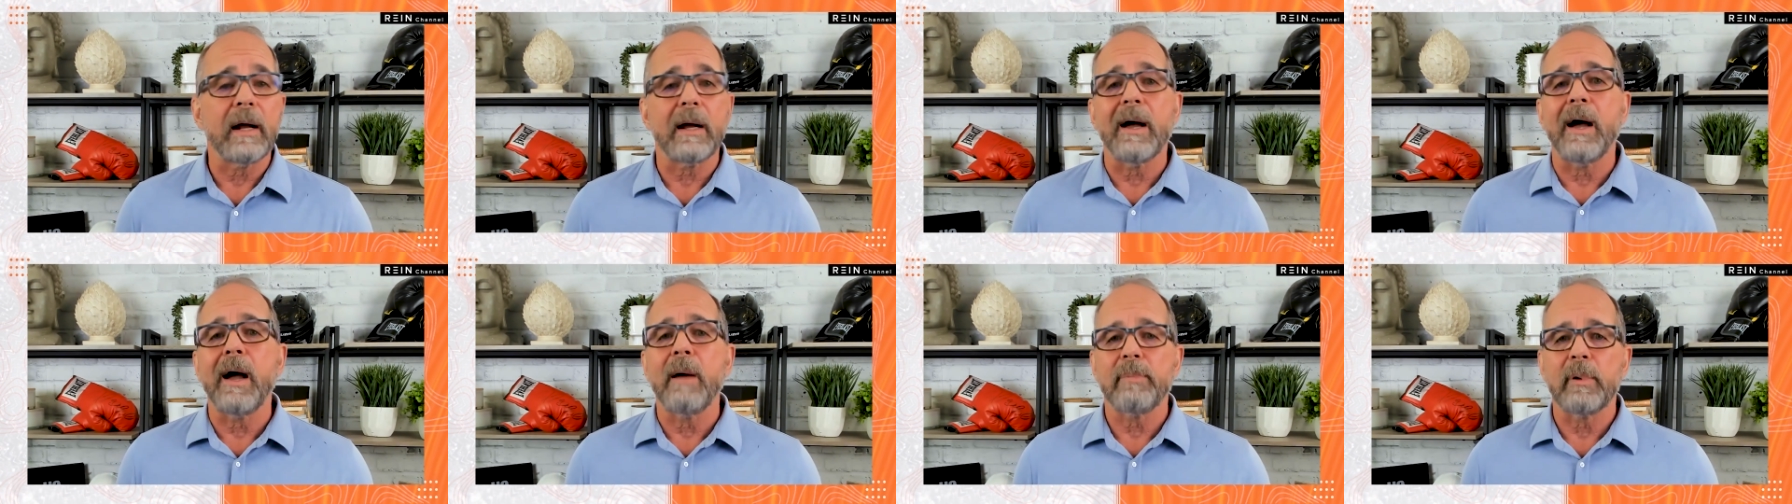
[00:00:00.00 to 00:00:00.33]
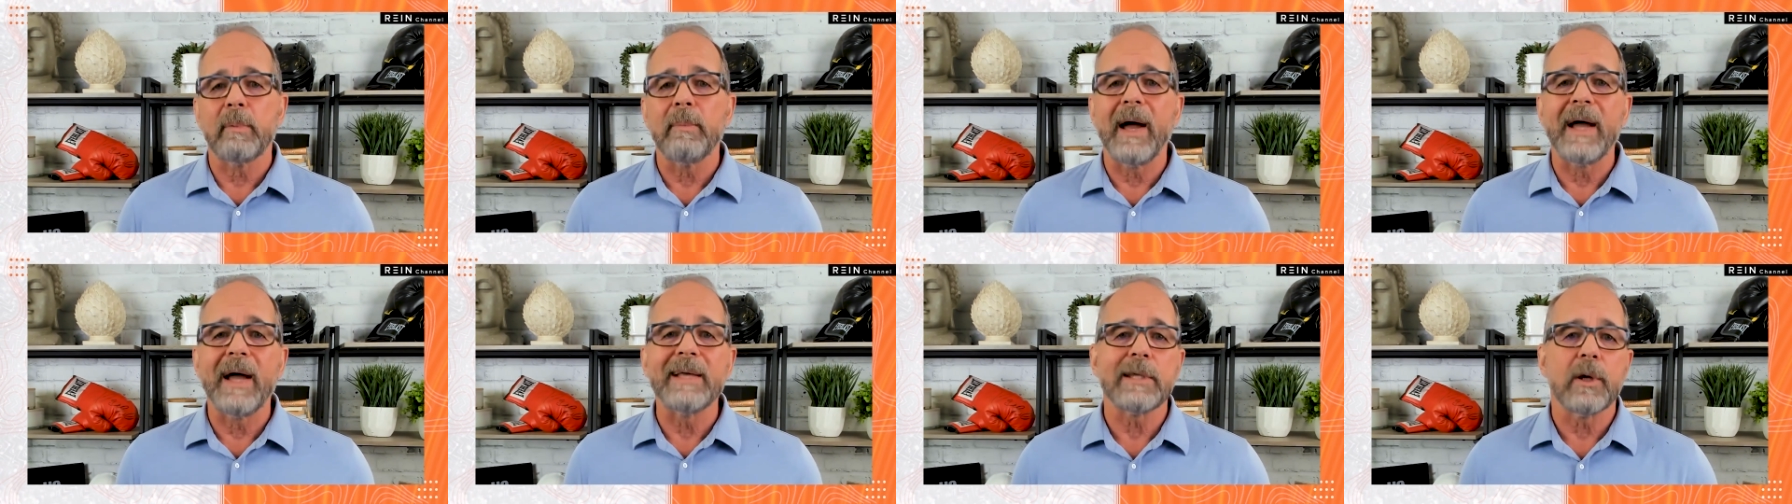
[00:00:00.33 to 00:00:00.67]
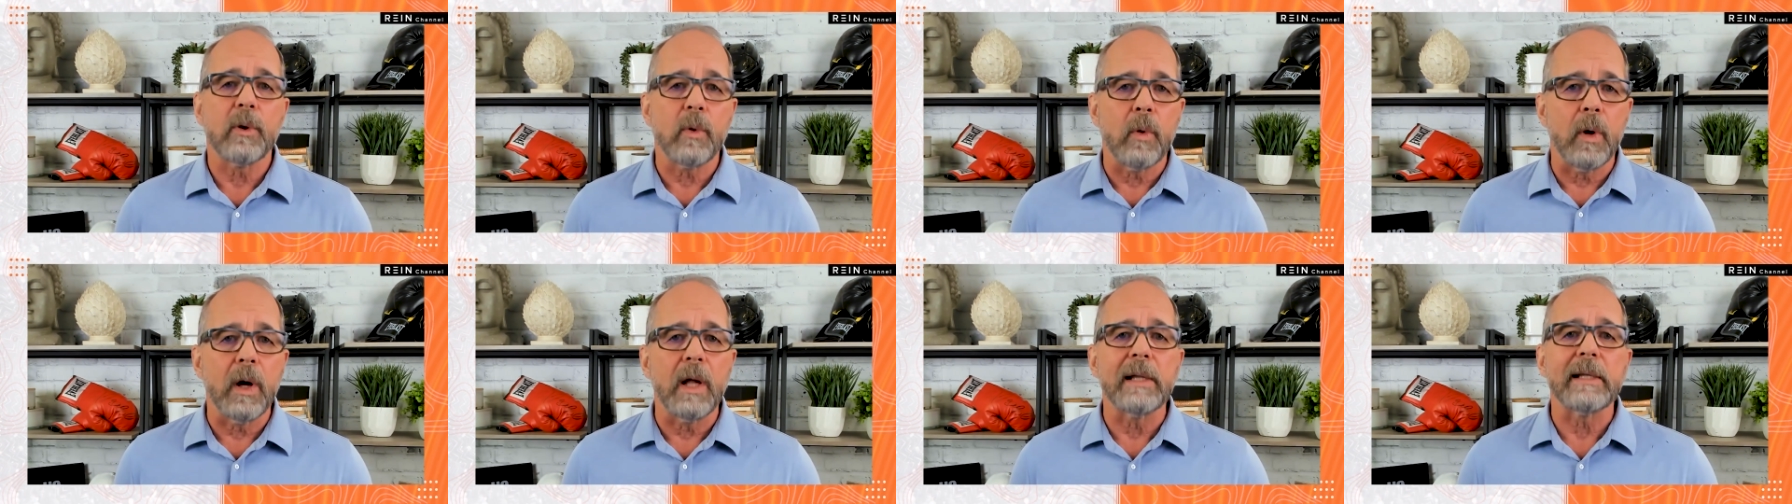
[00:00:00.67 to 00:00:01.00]

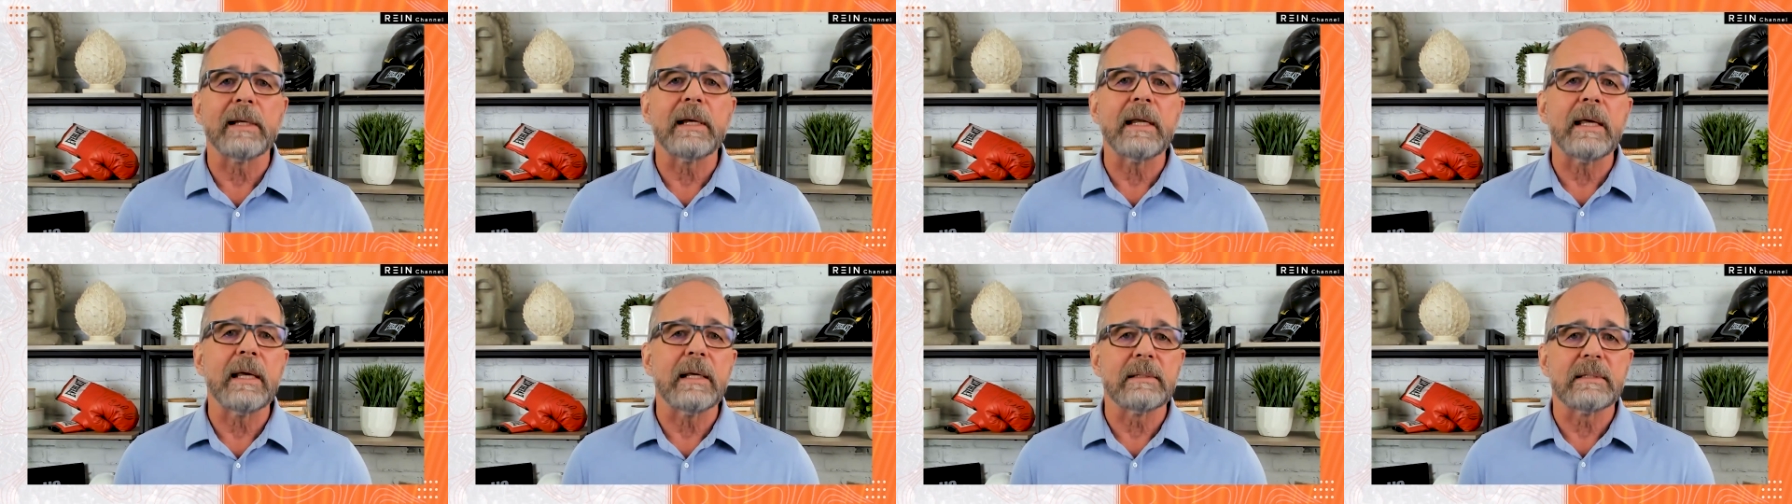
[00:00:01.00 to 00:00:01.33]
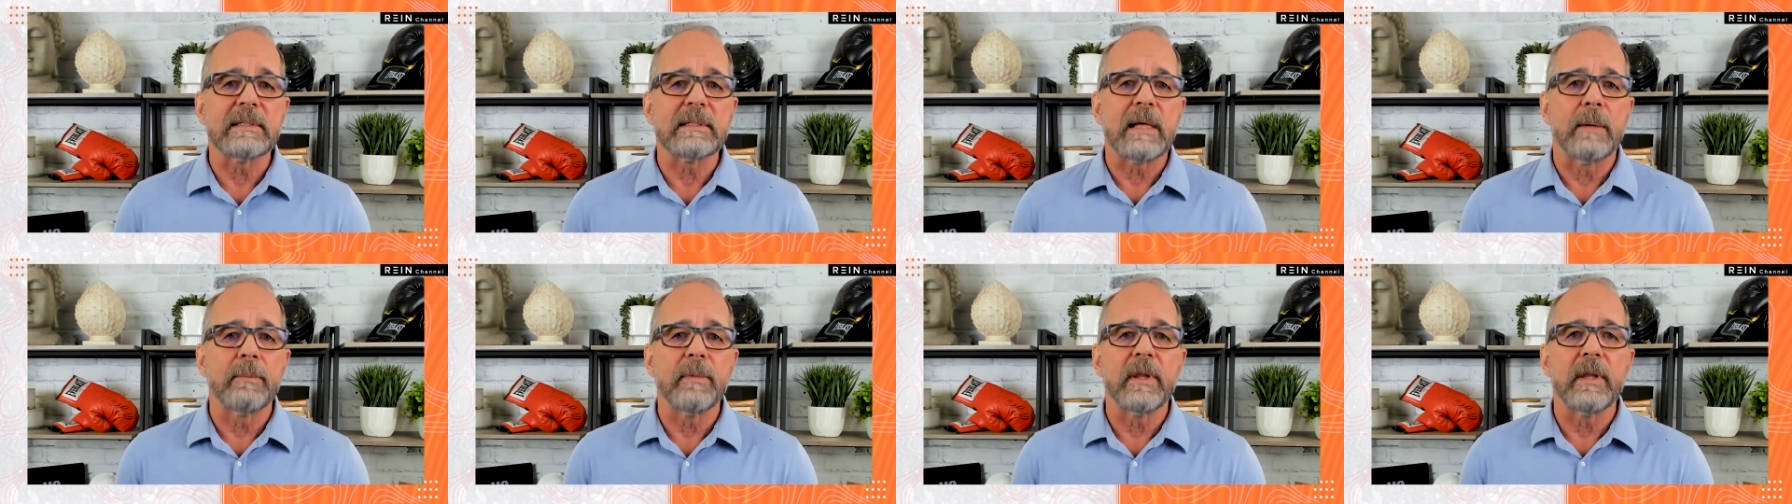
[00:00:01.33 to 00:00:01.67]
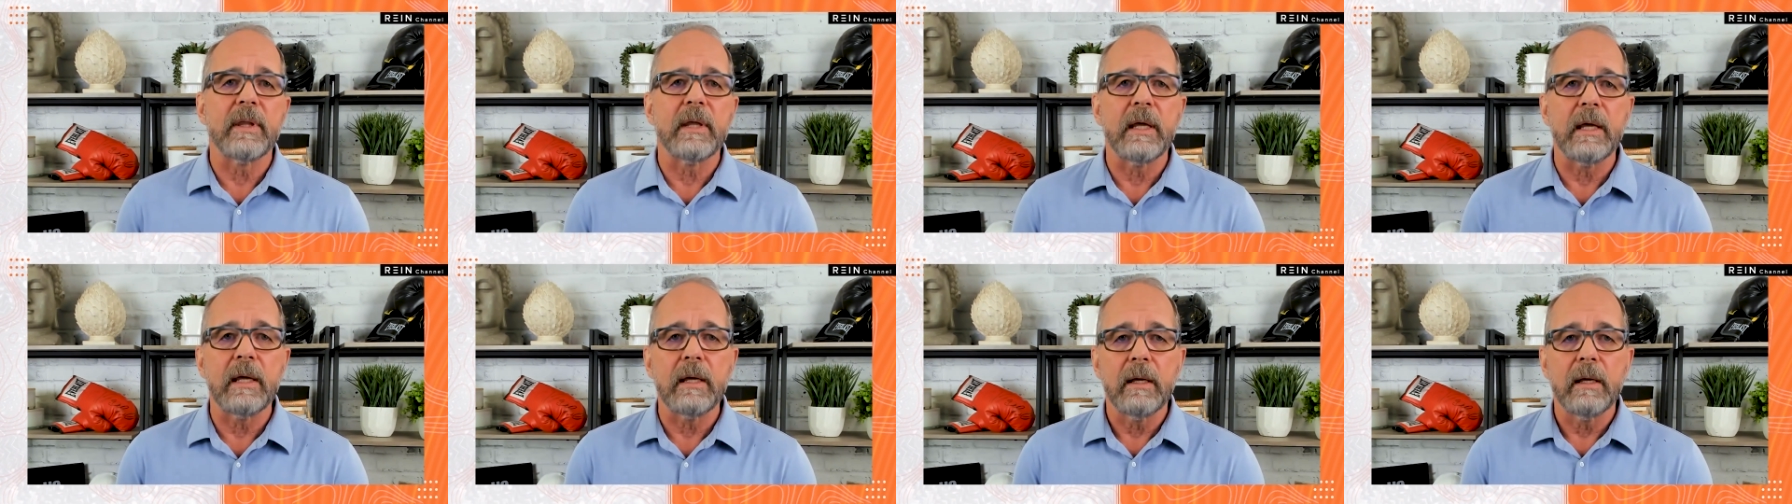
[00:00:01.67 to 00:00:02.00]
compromising quality and some of
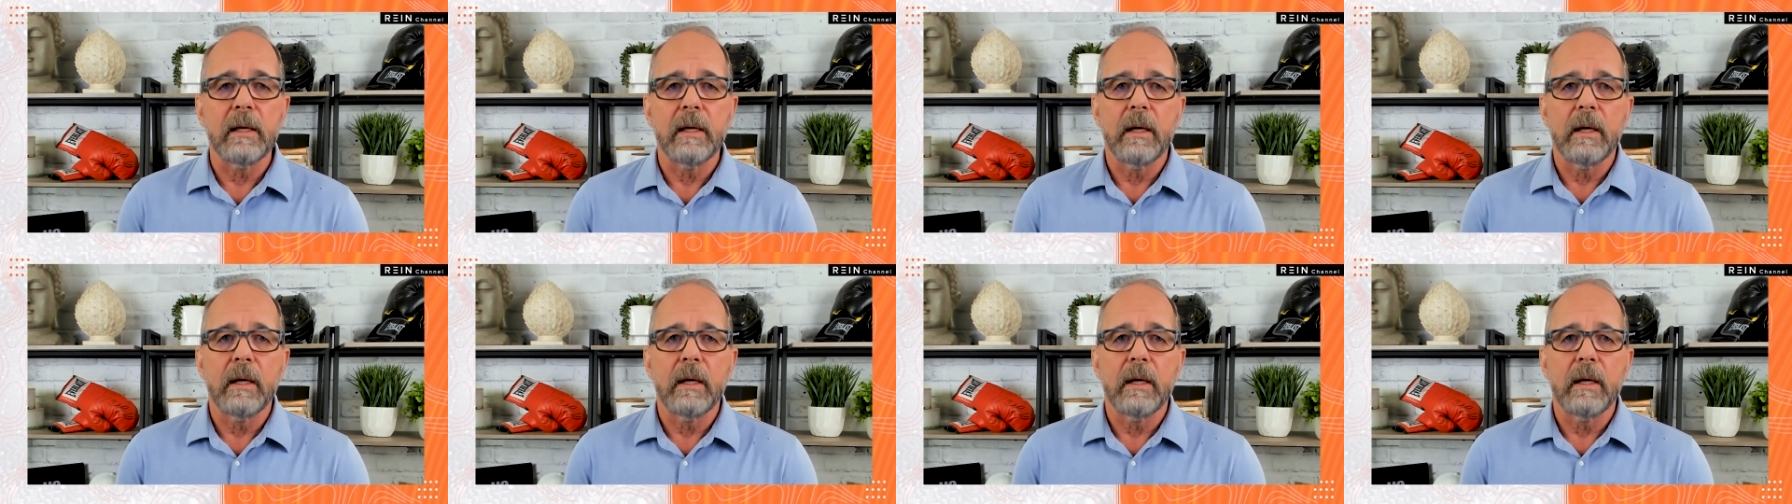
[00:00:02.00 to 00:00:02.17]
the,